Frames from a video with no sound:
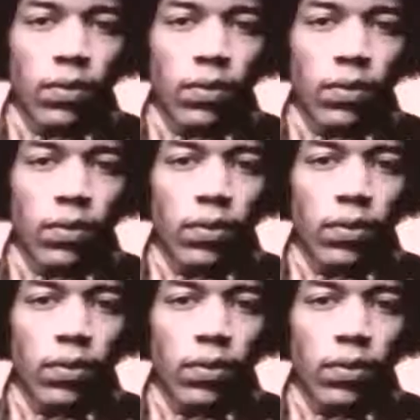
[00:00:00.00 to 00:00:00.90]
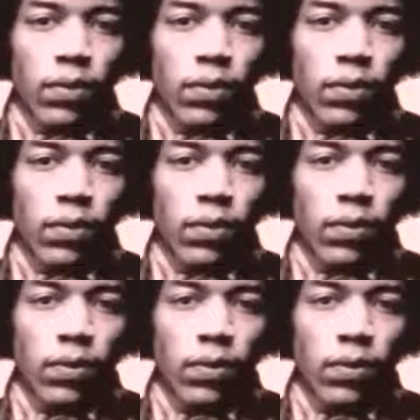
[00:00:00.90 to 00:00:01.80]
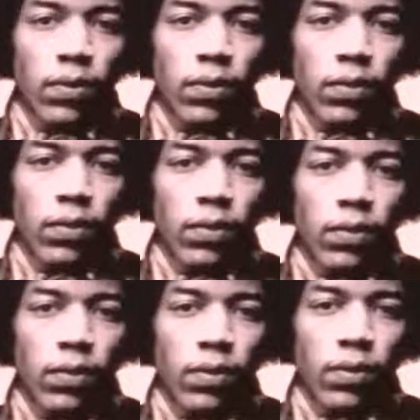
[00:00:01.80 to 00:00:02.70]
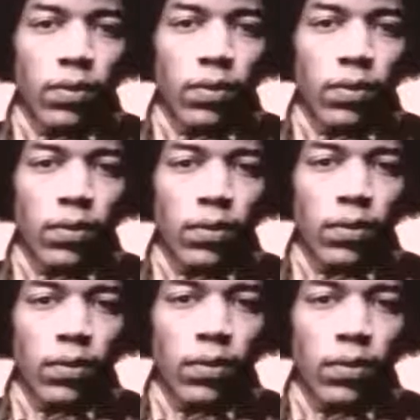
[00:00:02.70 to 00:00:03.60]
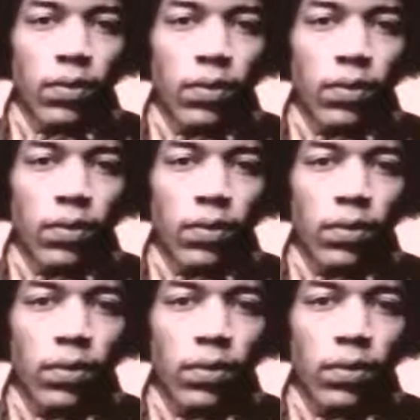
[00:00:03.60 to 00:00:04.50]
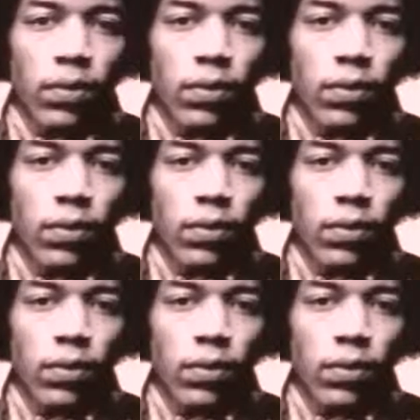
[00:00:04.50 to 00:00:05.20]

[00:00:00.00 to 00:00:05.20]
No words are spoken by the person on screen.